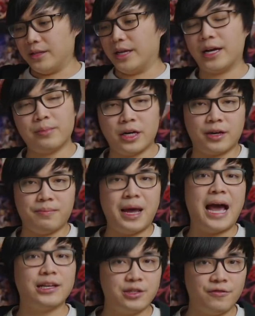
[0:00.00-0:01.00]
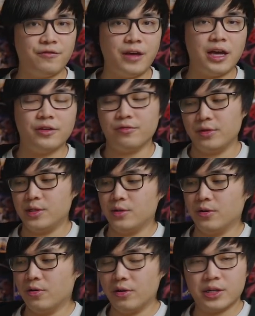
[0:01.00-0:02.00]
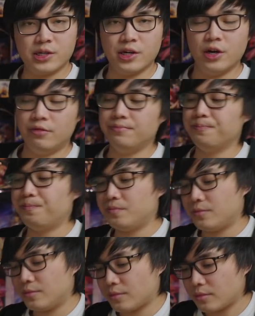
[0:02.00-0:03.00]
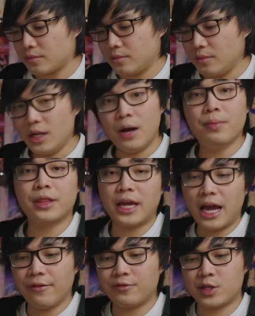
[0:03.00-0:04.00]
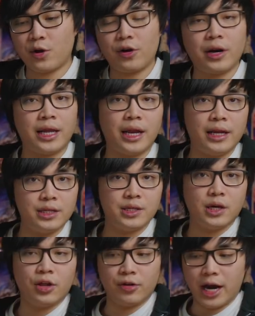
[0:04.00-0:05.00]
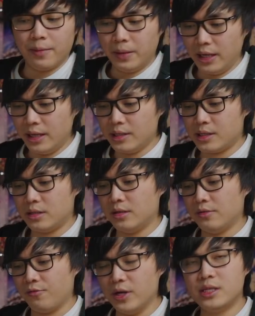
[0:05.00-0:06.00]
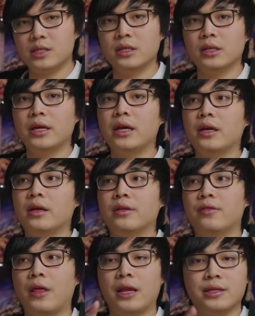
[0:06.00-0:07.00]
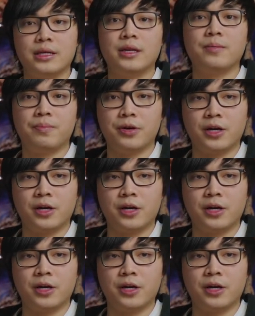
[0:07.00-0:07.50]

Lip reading: like, I'm not a massive fan of ReZero or SAO. But they have started getting into other IPs. Recently, they did put